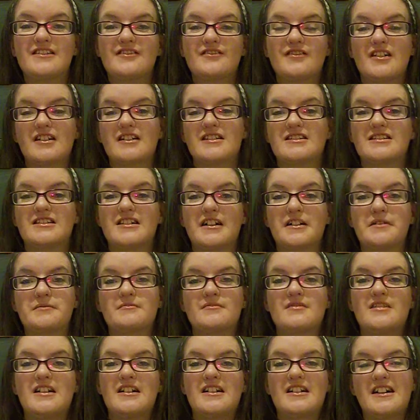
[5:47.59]
So it's
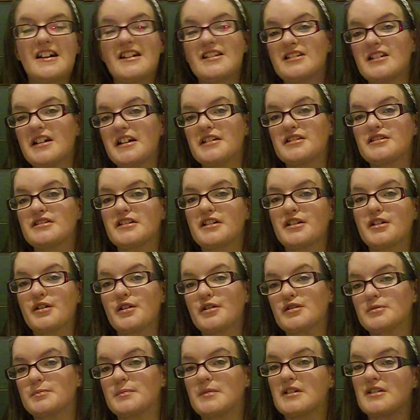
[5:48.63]
hint hint, your
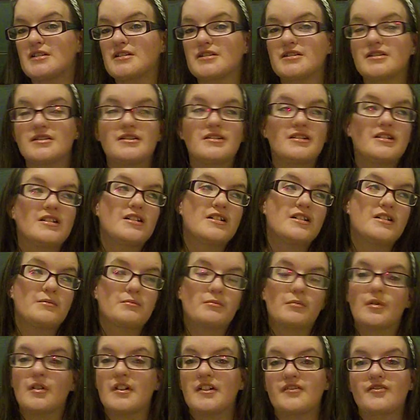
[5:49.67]
husband's
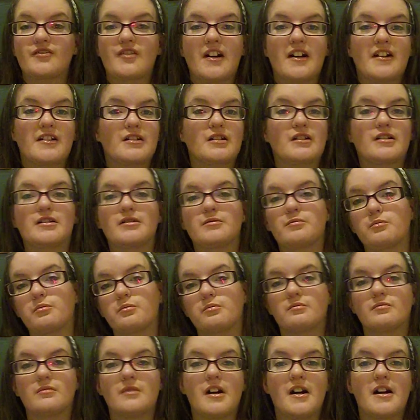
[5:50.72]
boyfriend,
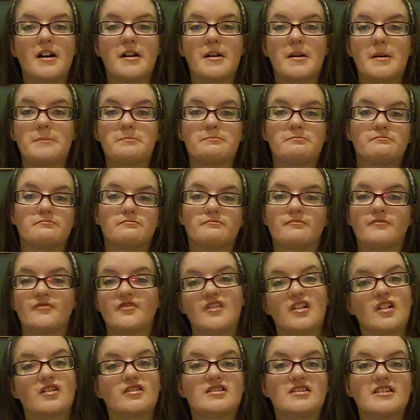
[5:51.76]

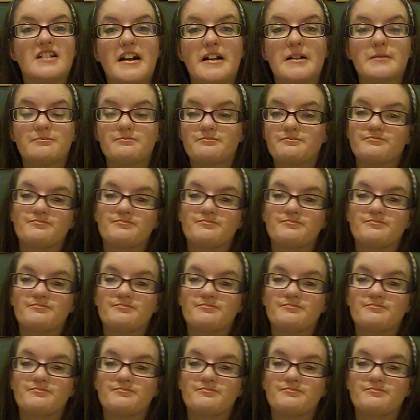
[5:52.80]
fiancé.